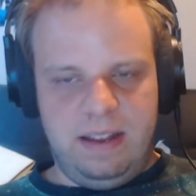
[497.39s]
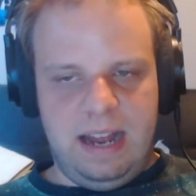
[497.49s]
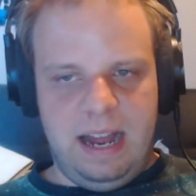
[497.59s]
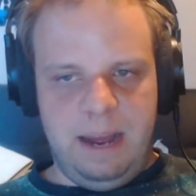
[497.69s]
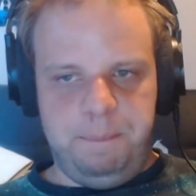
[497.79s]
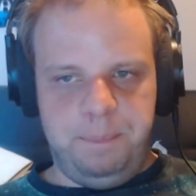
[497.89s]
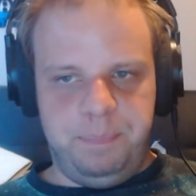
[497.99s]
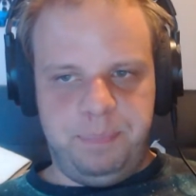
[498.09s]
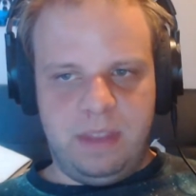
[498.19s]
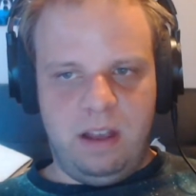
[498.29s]

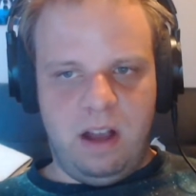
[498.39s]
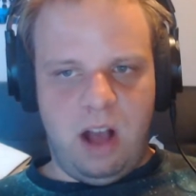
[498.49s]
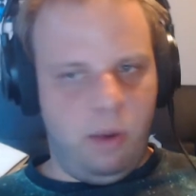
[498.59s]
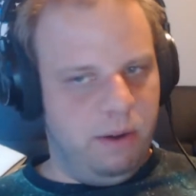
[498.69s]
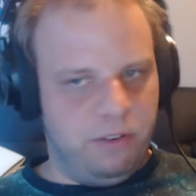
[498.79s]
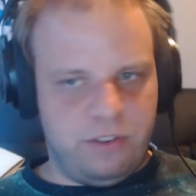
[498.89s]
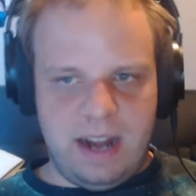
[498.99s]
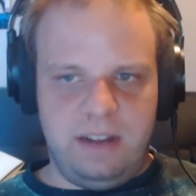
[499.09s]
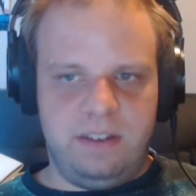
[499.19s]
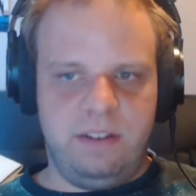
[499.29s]
all we were
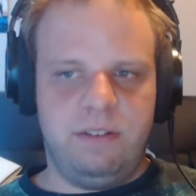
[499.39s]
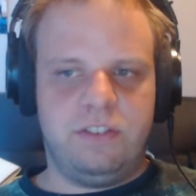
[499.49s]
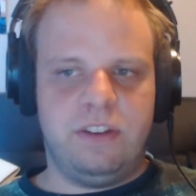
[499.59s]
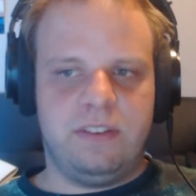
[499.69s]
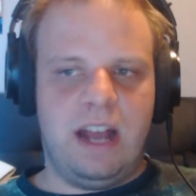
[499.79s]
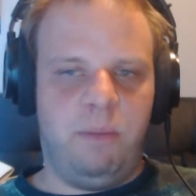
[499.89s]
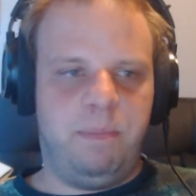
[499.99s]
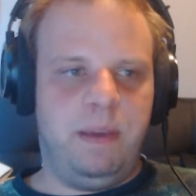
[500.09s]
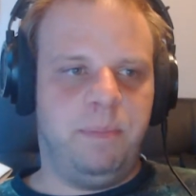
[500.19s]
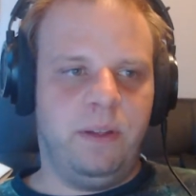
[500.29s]
trying to do is just help
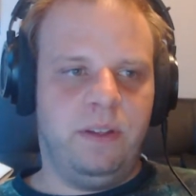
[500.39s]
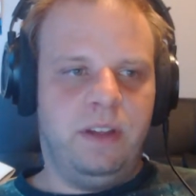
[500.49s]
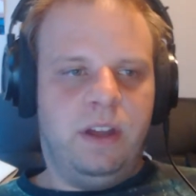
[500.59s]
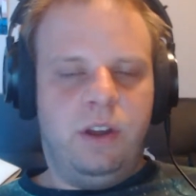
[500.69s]
people